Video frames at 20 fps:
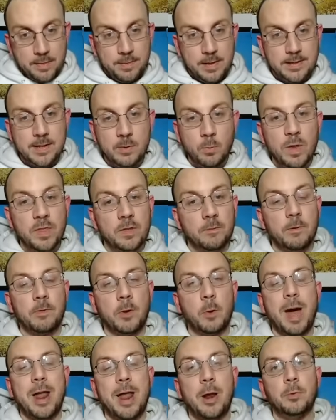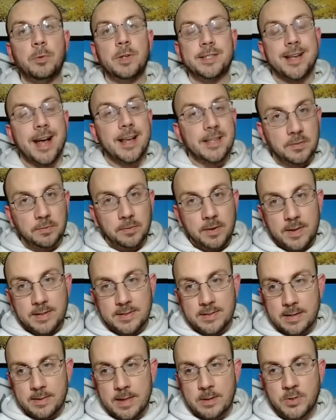They did win the free throw battle decisively.
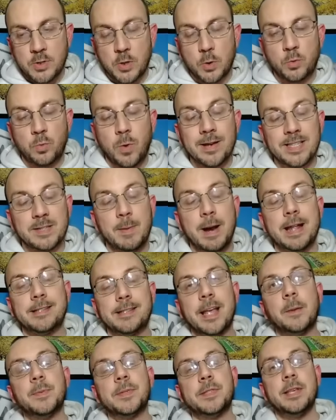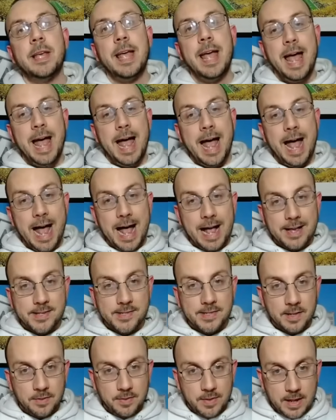They took twice as many attempts
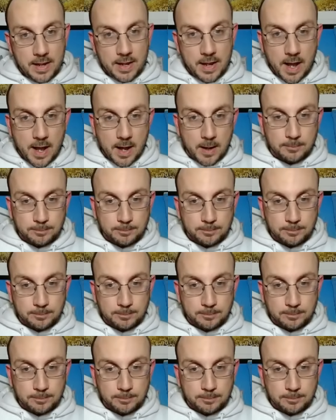as the